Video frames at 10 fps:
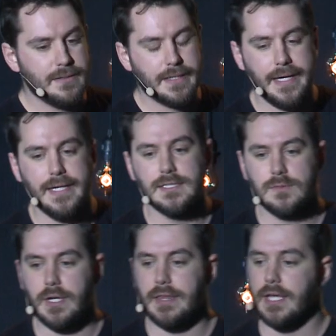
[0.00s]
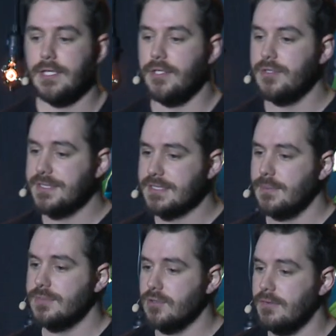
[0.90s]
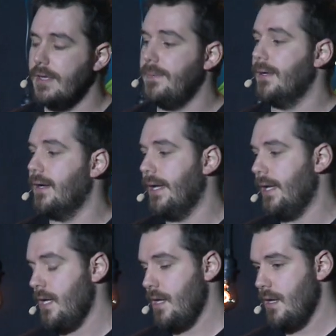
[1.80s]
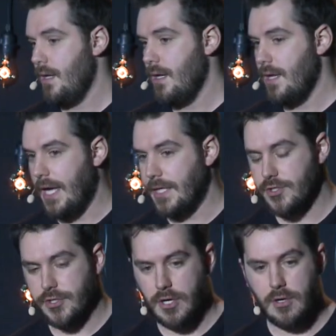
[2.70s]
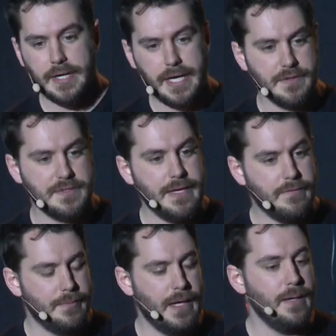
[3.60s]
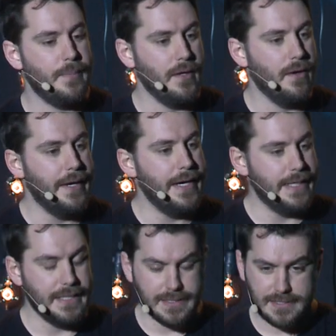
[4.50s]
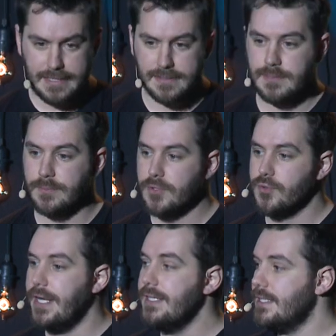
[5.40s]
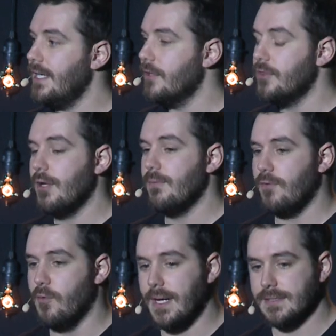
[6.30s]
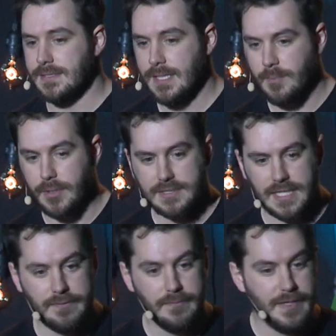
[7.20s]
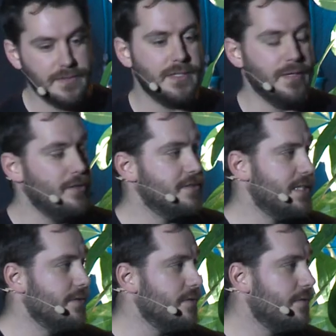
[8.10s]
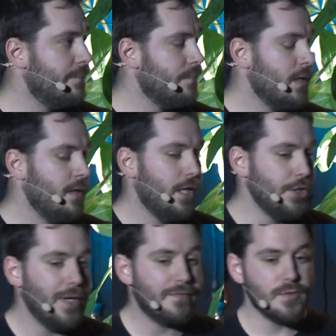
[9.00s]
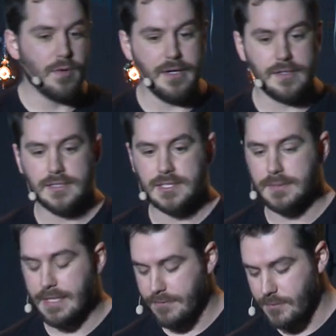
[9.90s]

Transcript: had the case where they're using some sort of API, and you go and get the date from that API, and it is in some crazy unknown format because they've invented their own standard. And you have to write a custom date